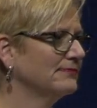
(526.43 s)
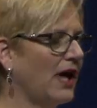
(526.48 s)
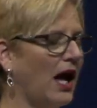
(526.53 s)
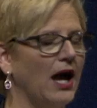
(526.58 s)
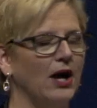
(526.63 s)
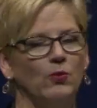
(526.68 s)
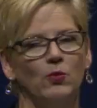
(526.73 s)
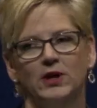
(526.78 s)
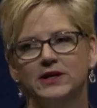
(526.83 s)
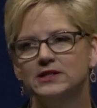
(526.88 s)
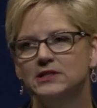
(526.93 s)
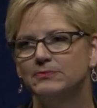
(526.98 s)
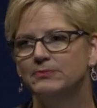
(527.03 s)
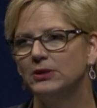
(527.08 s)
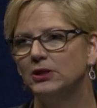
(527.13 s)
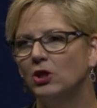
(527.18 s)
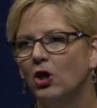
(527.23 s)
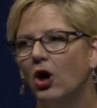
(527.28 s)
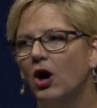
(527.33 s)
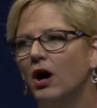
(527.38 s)
I wanted to
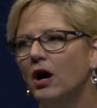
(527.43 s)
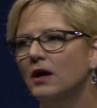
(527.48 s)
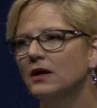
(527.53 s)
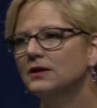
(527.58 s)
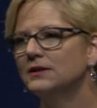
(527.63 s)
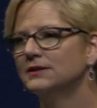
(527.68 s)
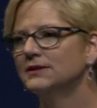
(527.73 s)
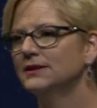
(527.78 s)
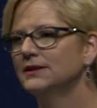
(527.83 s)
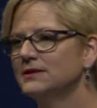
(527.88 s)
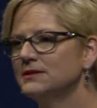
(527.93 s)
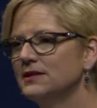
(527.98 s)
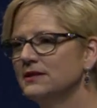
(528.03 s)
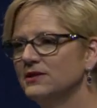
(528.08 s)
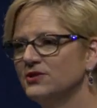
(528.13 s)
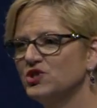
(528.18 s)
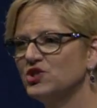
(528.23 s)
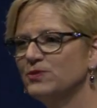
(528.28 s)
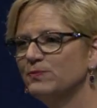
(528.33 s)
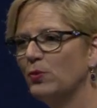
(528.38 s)
belong to
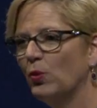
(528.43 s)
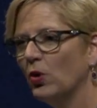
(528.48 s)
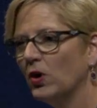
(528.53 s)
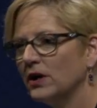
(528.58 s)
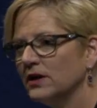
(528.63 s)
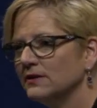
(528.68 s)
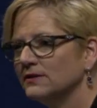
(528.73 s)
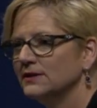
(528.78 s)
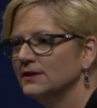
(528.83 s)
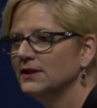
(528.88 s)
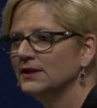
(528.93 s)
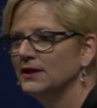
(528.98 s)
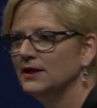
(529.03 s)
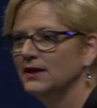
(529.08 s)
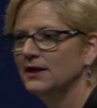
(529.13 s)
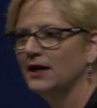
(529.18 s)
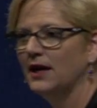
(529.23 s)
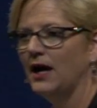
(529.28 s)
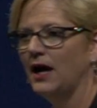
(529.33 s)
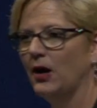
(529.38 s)
this sport.
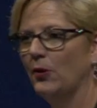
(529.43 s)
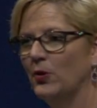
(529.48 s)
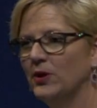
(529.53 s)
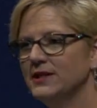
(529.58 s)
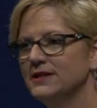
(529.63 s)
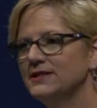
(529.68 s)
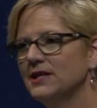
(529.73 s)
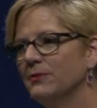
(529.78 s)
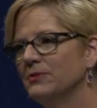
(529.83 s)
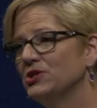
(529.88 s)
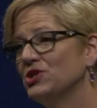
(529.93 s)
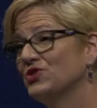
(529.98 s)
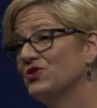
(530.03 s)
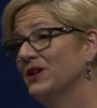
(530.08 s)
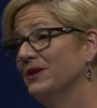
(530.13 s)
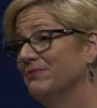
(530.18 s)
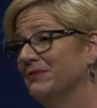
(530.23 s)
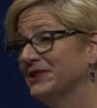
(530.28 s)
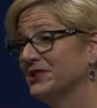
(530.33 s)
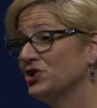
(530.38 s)
I wanted to
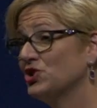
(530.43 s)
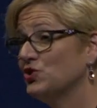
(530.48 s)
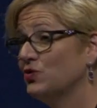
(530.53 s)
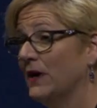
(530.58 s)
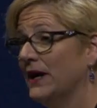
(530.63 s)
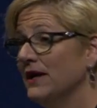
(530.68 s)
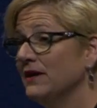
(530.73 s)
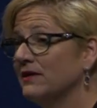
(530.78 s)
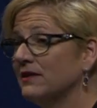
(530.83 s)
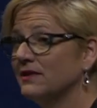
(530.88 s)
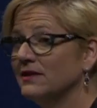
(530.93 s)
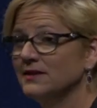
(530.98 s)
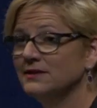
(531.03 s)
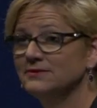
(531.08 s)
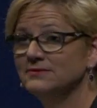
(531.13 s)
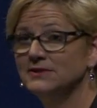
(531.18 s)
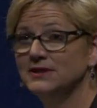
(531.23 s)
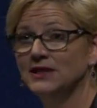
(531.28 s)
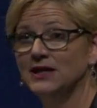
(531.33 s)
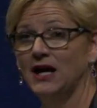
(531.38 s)
demonstrate my strength.
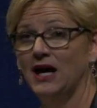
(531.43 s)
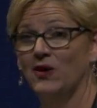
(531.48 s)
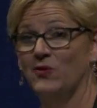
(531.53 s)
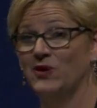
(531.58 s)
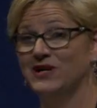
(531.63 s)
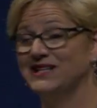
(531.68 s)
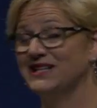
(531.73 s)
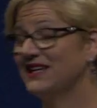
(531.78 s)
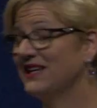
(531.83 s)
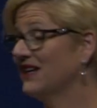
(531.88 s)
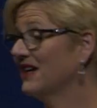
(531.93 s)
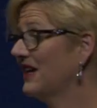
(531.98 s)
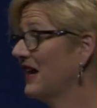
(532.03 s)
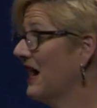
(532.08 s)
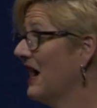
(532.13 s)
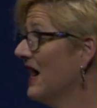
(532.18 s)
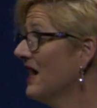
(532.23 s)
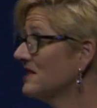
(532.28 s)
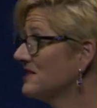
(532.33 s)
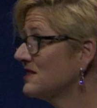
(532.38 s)
I wanted to kick
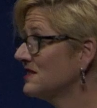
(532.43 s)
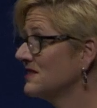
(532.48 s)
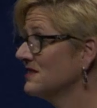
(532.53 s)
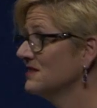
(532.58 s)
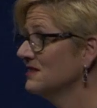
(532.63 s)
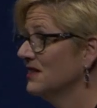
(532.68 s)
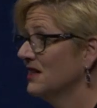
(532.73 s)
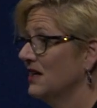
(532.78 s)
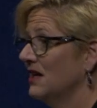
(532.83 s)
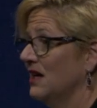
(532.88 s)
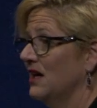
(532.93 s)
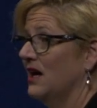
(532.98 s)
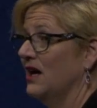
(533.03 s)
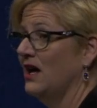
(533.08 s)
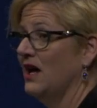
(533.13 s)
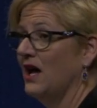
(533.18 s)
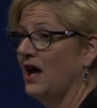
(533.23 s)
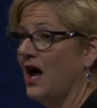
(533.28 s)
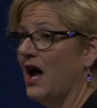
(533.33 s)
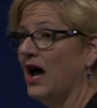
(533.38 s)
ass.
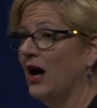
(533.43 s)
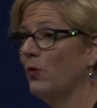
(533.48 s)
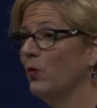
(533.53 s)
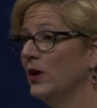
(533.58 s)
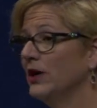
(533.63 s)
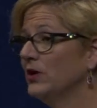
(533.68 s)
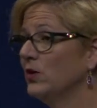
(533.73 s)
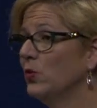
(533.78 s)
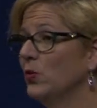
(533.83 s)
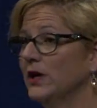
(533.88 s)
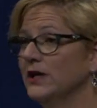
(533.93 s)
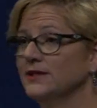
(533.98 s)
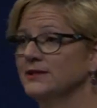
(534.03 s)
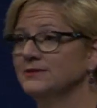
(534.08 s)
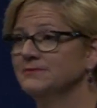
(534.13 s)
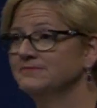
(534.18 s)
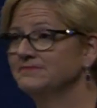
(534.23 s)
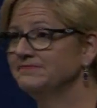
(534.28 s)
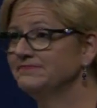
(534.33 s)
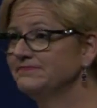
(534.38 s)
I wanted to win.
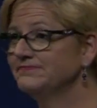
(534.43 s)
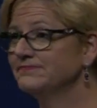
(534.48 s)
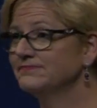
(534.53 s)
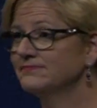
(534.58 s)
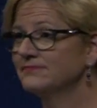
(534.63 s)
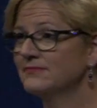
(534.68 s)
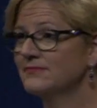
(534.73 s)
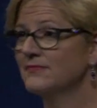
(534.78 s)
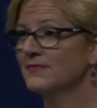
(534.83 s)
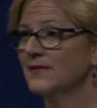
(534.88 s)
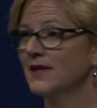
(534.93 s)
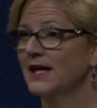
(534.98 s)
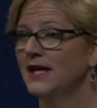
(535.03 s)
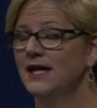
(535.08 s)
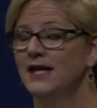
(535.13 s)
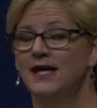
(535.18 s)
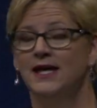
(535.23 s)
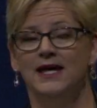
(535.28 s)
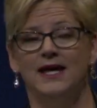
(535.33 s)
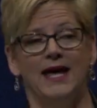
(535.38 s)

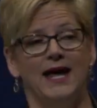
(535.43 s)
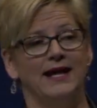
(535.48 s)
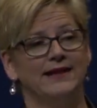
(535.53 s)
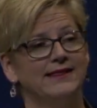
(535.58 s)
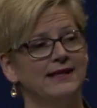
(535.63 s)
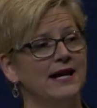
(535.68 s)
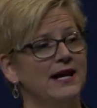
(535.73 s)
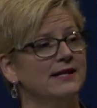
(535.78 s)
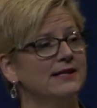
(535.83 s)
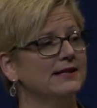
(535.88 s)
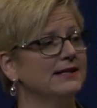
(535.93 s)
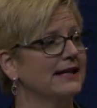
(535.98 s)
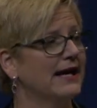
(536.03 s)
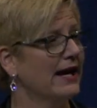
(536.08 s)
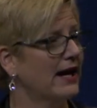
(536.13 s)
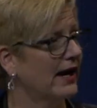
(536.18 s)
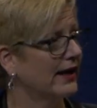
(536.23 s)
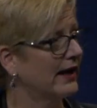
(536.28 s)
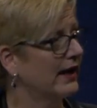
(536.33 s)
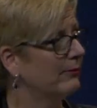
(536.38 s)
And at the end of the day,
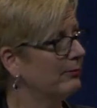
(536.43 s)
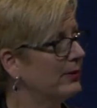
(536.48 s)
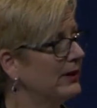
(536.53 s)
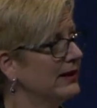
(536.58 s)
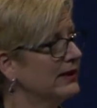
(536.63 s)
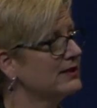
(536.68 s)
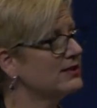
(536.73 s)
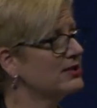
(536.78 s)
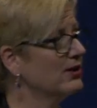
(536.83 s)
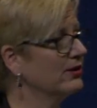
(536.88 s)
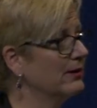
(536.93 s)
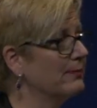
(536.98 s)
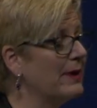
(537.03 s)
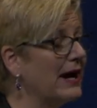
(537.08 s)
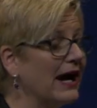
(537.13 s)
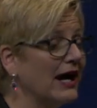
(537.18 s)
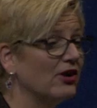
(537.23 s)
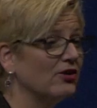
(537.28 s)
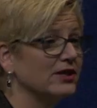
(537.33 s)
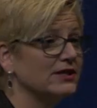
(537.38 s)
I got picked on the
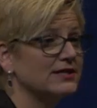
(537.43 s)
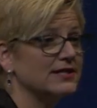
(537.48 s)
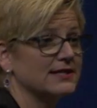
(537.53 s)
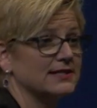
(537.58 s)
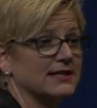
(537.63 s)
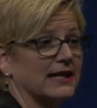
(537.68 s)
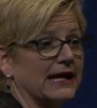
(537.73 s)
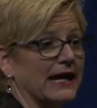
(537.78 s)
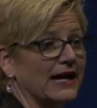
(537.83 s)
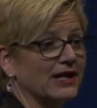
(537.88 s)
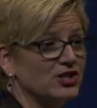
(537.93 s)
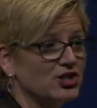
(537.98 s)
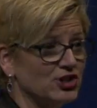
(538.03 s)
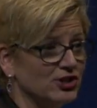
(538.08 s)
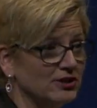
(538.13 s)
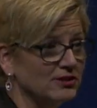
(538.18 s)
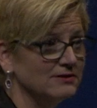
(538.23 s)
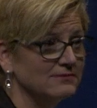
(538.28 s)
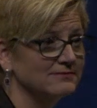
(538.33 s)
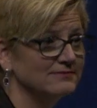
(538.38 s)
Pirates as a catcher.